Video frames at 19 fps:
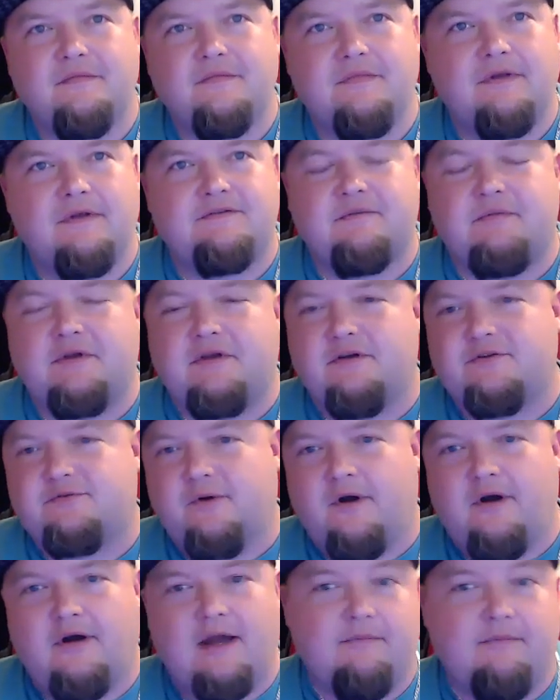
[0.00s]
if something goes
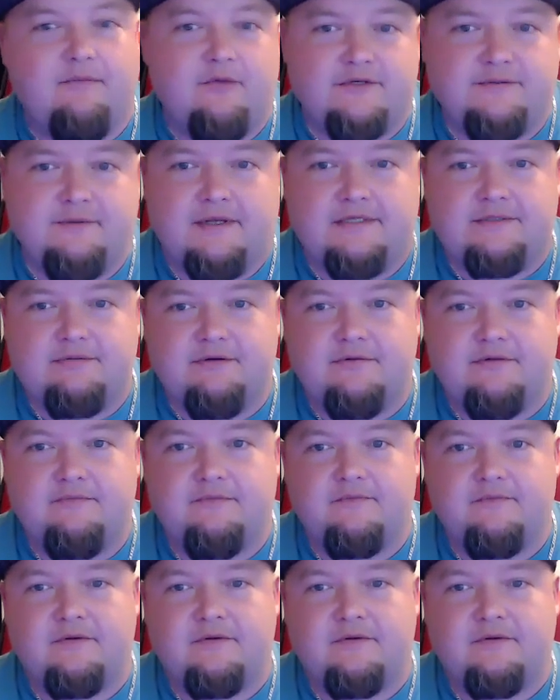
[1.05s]
wrong, I'm responsible,